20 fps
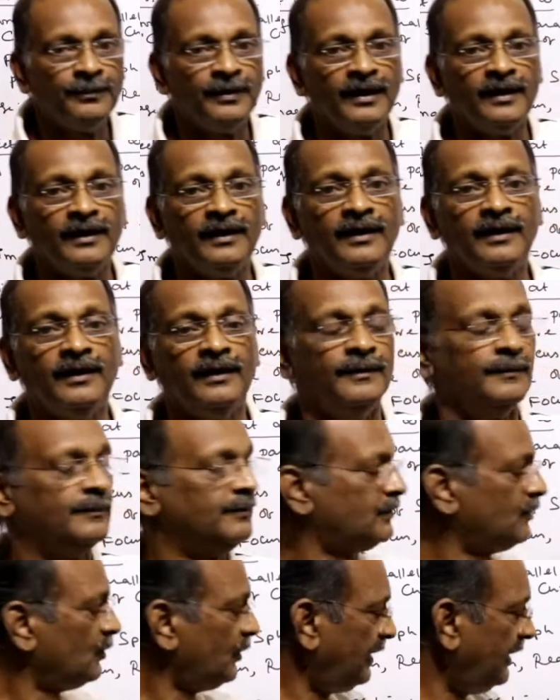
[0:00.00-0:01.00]
parallel
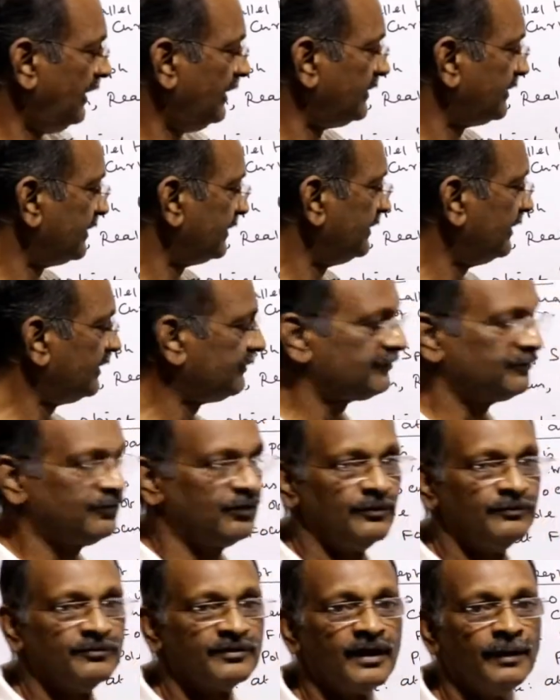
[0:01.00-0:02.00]
to each other
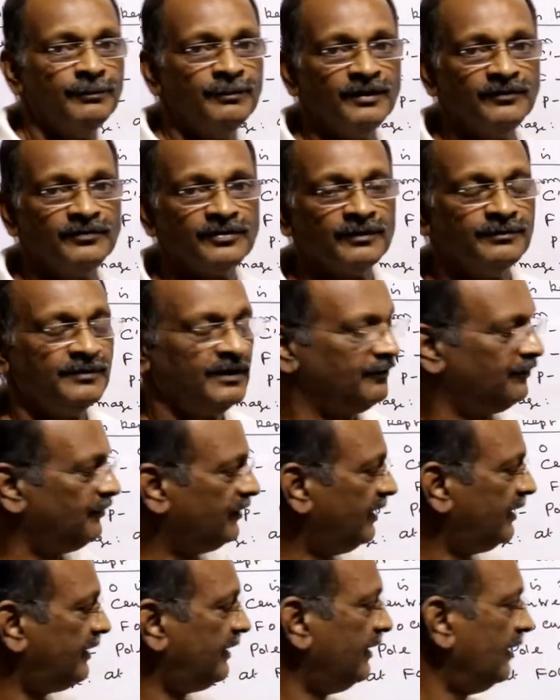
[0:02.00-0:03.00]
from coming from
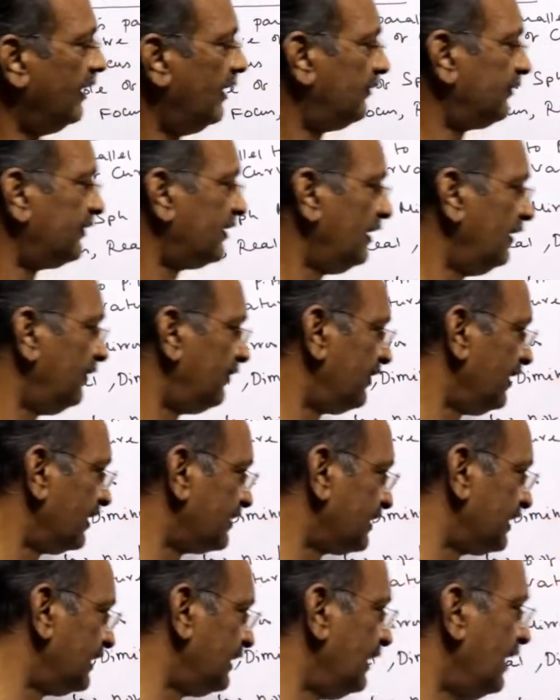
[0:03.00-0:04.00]
infinity after
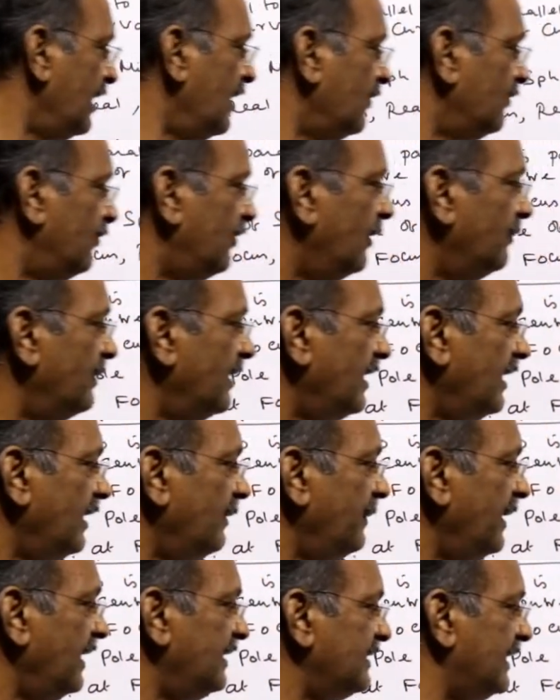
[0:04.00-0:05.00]
reflection, forming
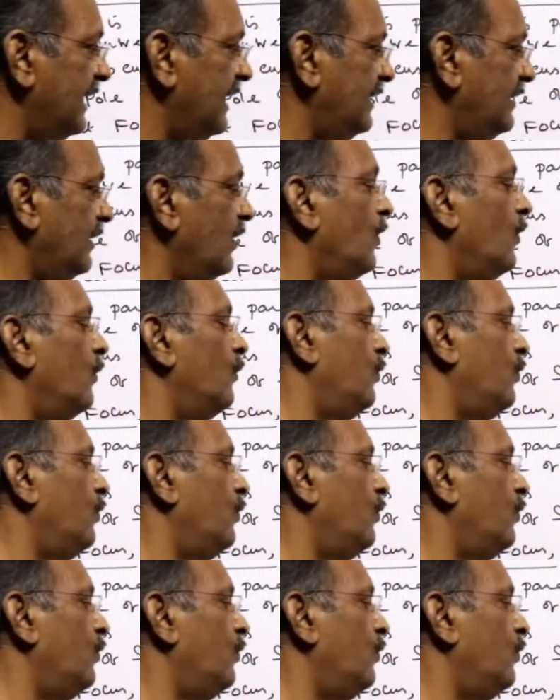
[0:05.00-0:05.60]
image at